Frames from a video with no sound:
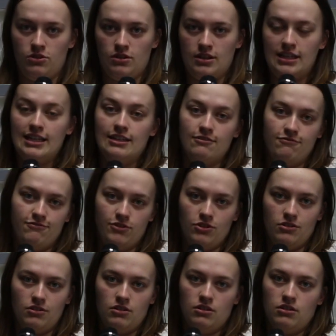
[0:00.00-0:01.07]
in full.
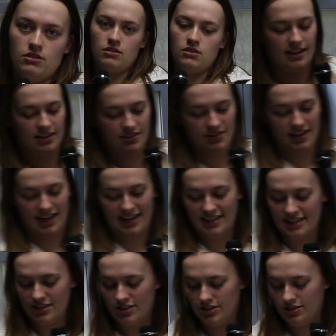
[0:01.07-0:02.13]
Anyway, I need
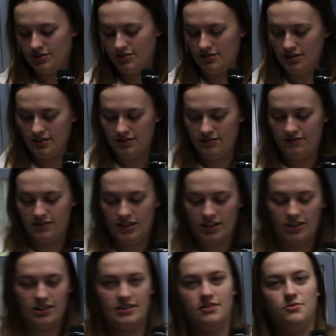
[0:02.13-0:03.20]
to figure
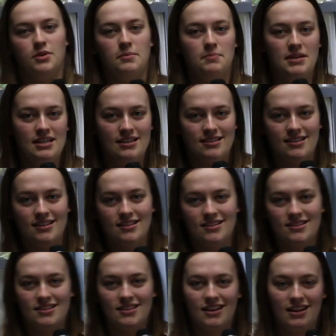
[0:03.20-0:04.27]
out what pieces
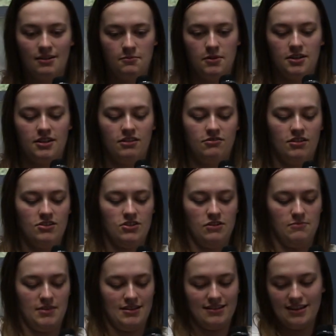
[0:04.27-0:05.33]
I'm working with, so I have my
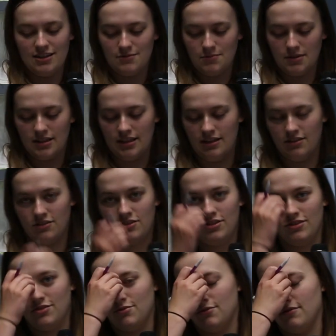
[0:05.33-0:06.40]
sketchbook here to
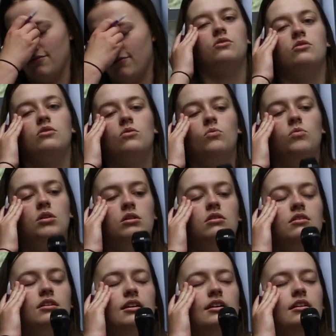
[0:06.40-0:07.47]
sort of work
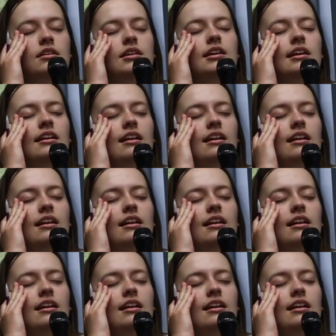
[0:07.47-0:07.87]
it